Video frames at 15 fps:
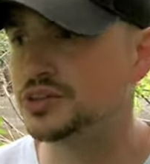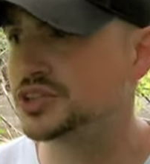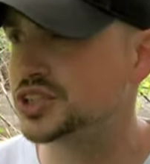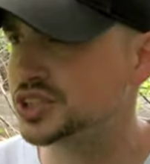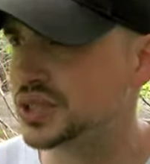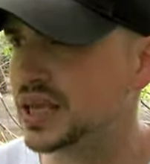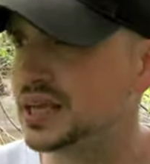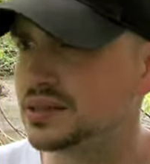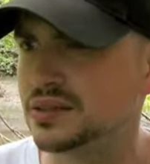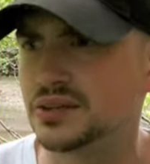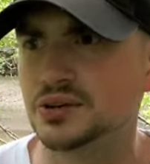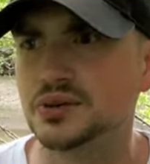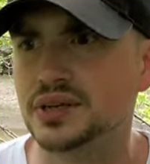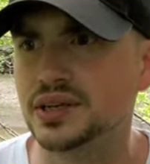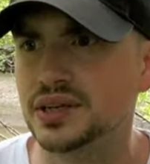It's just like
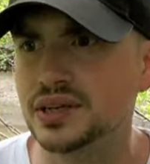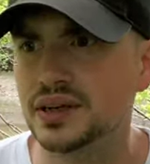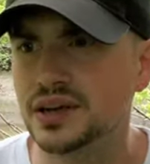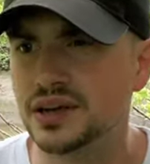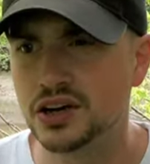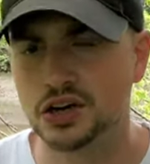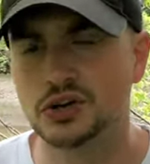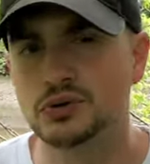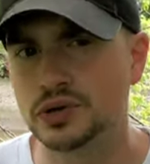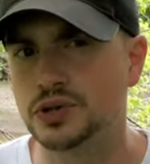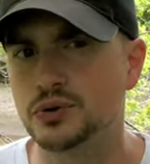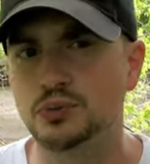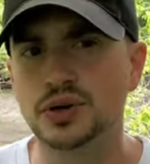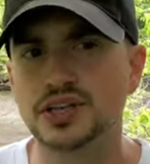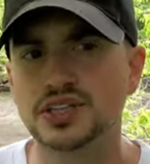literally a quick
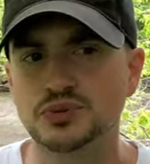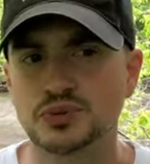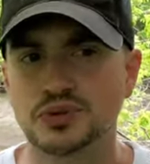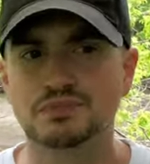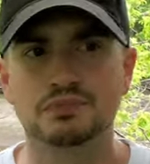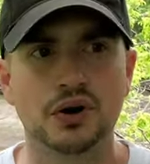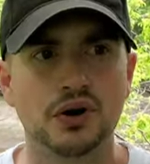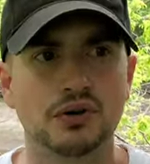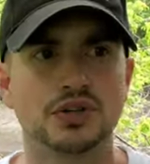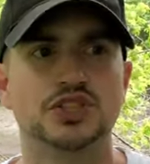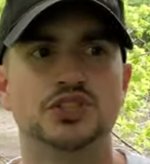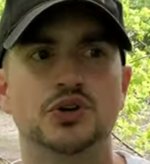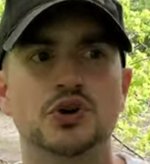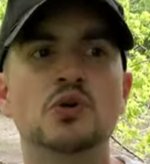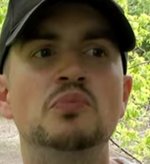rinse with a bar of
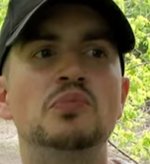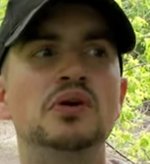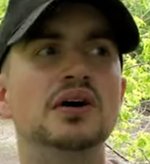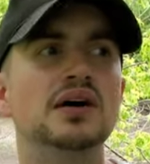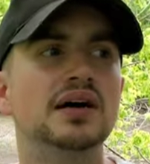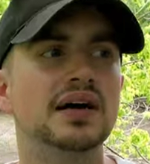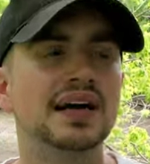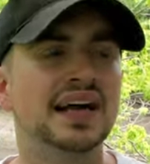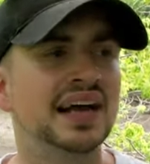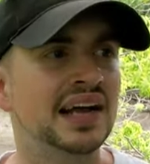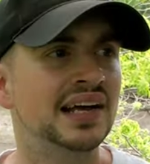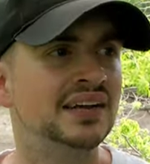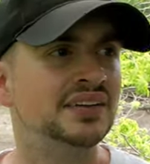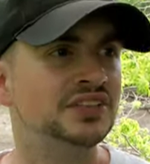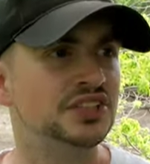soap
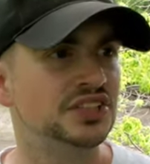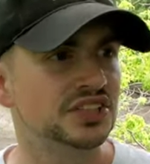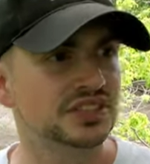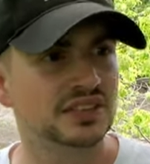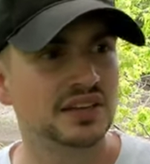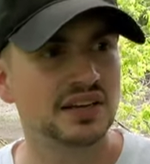and just